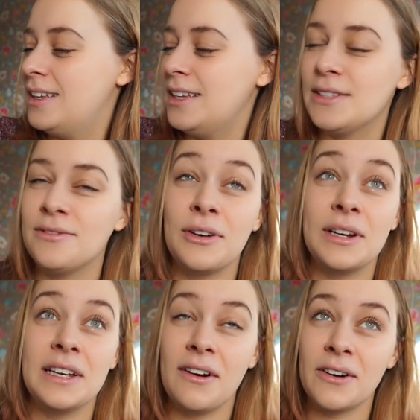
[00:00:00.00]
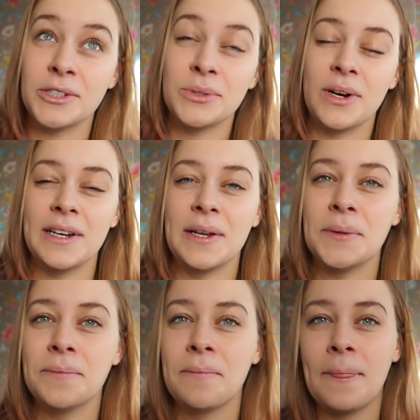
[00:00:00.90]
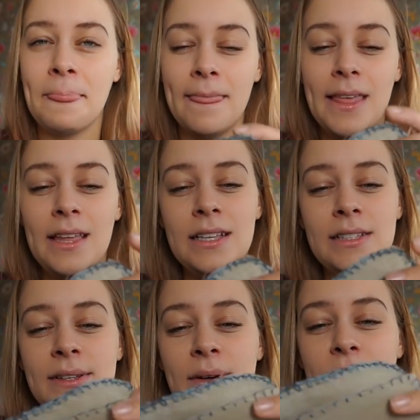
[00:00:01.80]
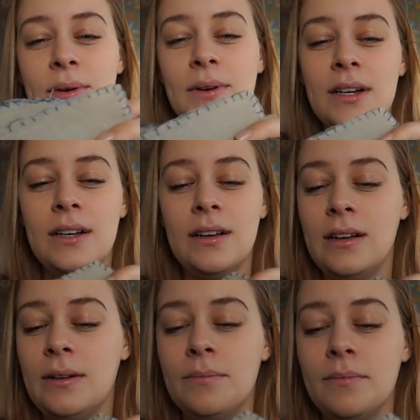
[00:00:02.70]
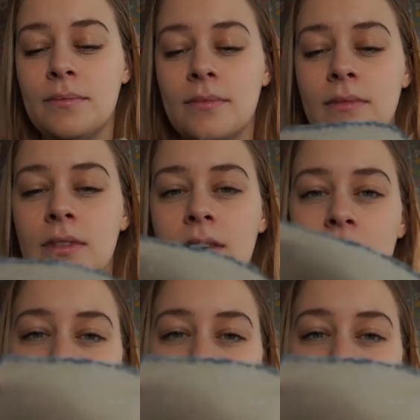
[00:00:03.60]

it's very harsh right now. So this